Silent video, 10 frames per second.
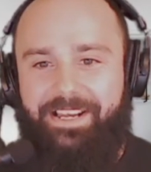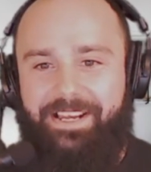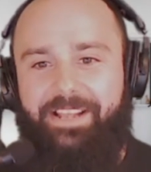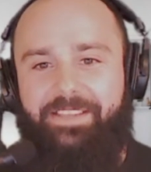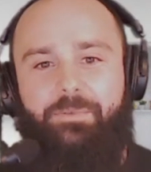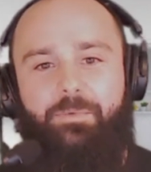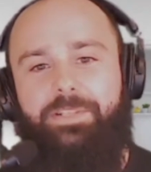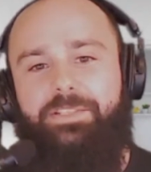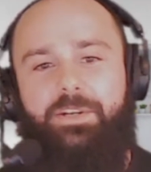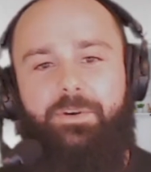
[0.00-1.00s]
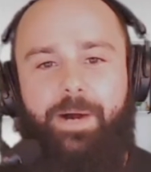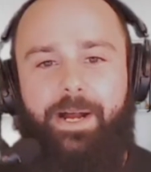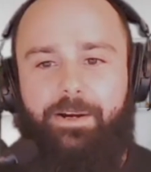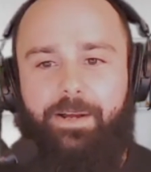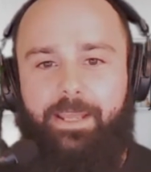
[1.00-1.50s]
And then once in a
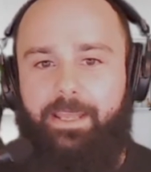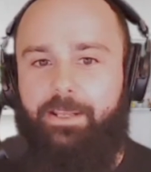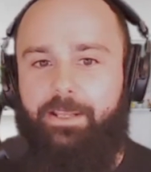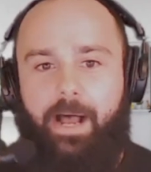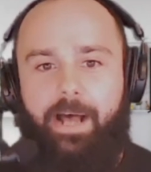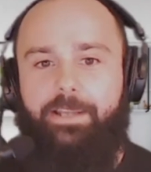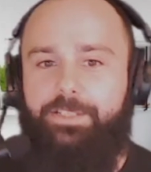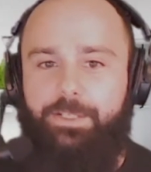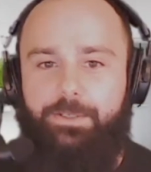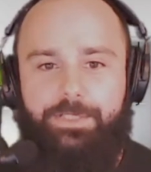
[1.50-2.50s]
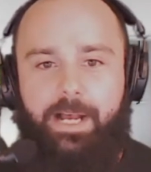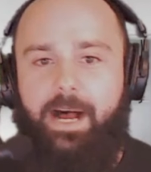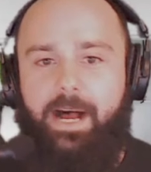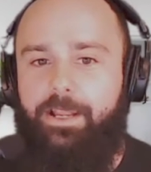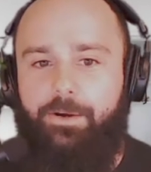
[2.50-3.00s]
while, and it honestly was the
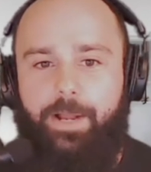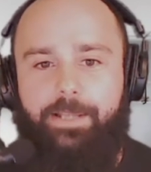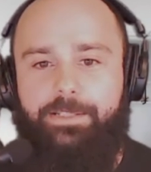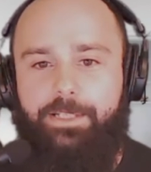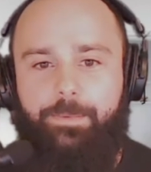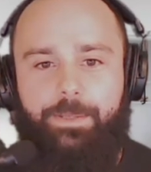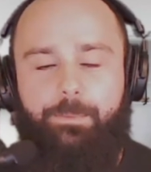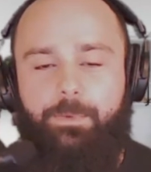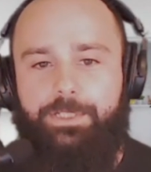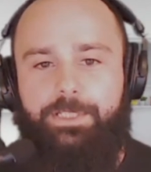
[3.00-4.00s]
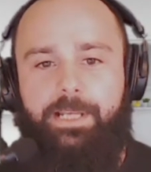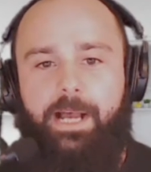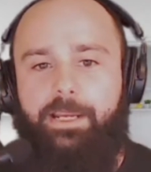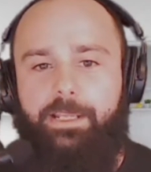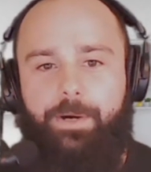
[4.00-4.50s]
higher end, some of the more
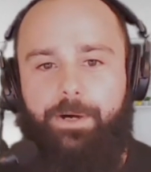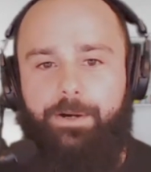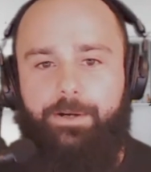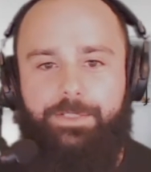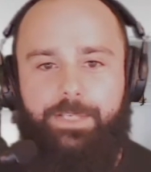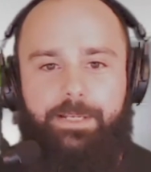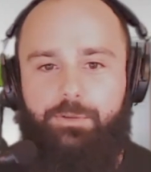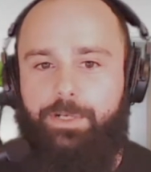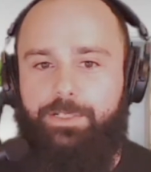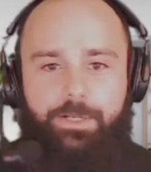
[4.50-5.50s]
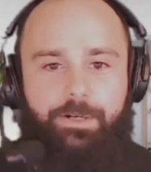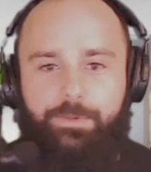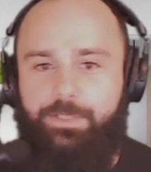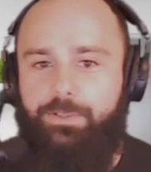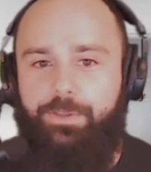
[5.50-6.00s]
snotty bars like Dress
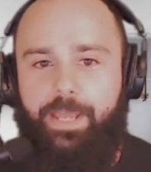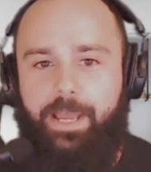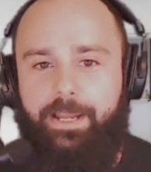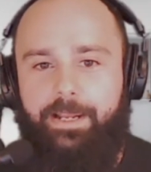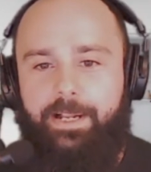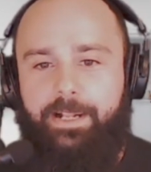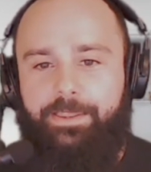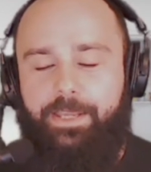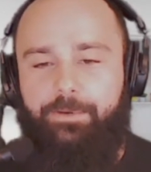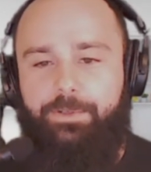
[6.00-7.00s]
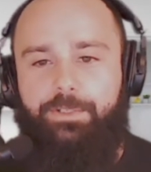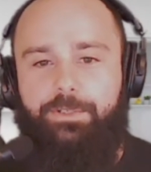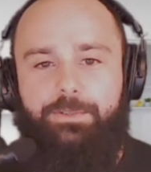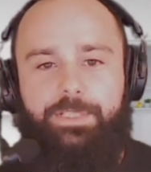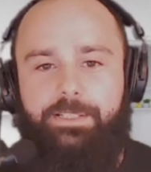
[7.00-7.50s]
Code, this or that, they would
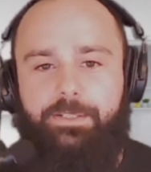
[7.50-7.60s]
use these